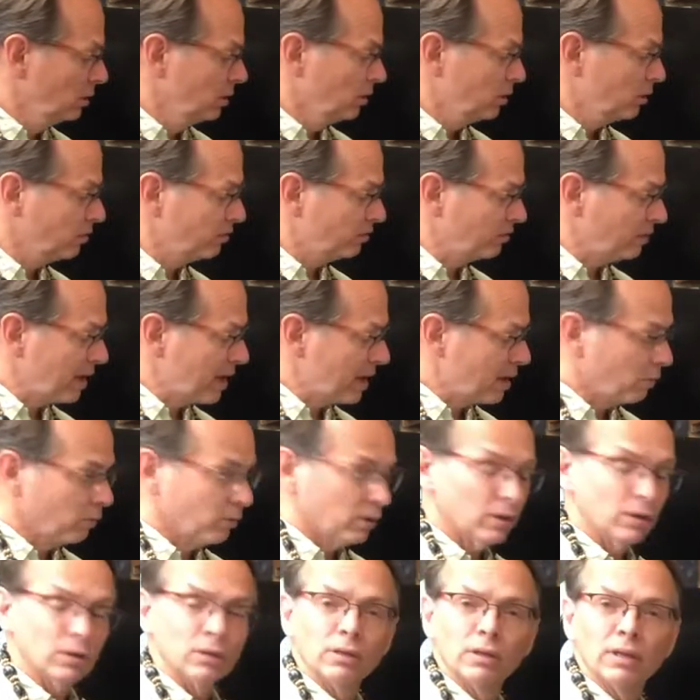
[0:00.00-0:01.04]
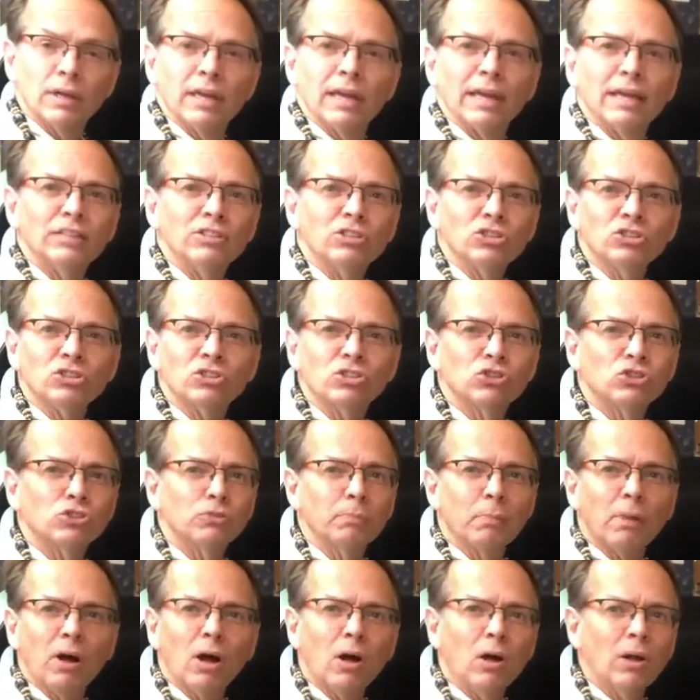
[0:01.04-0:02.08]
the flour, and just a
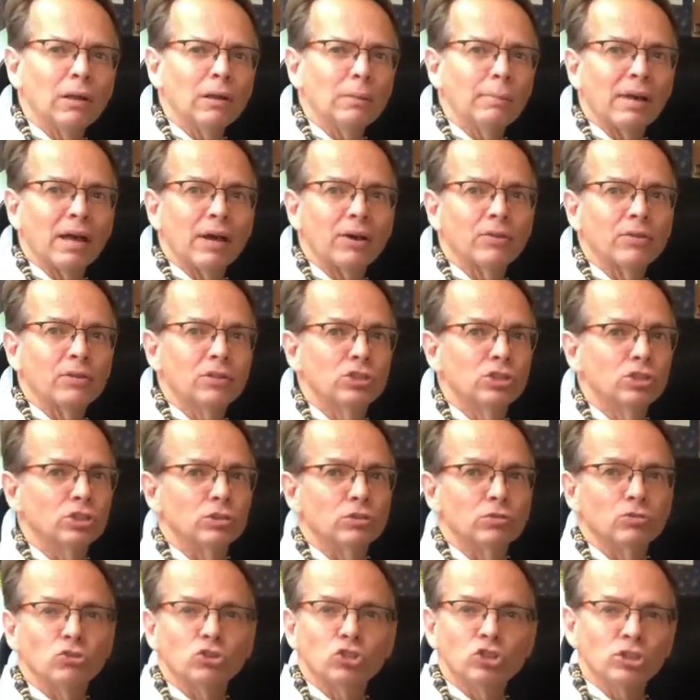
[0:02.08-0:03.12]
small amount of the juice,